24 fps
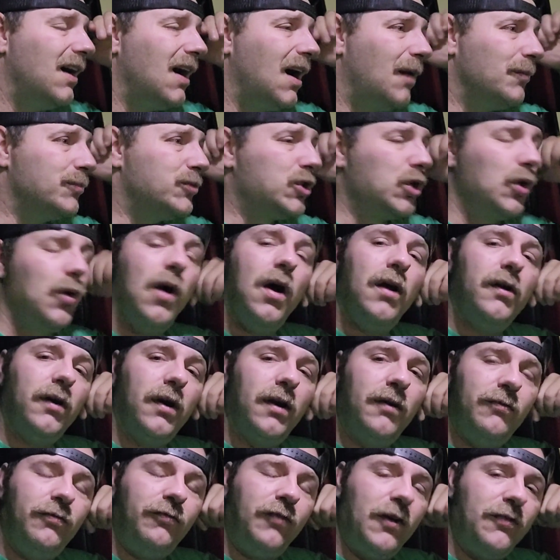I'm
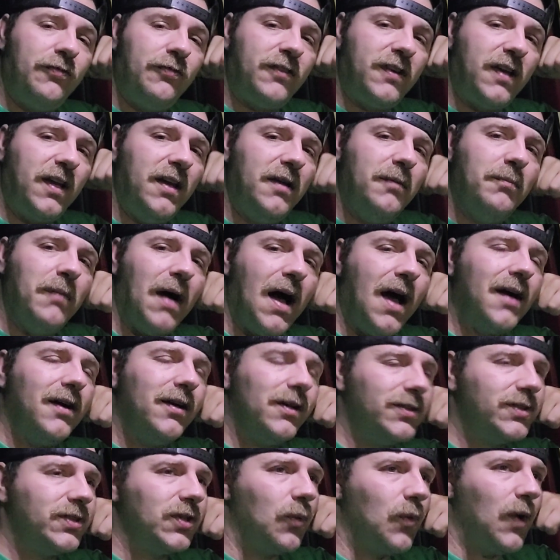215
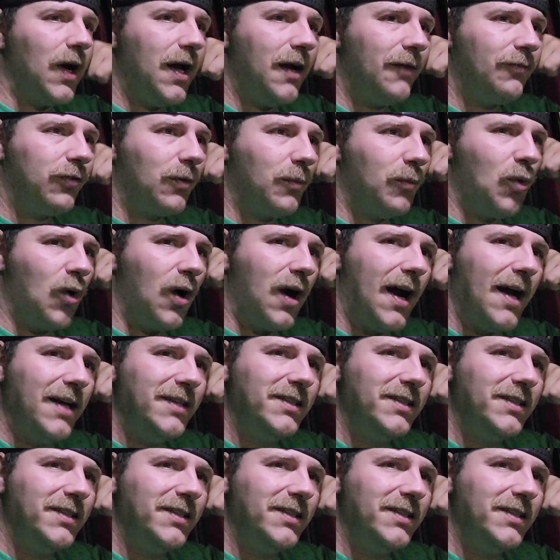miles away from where I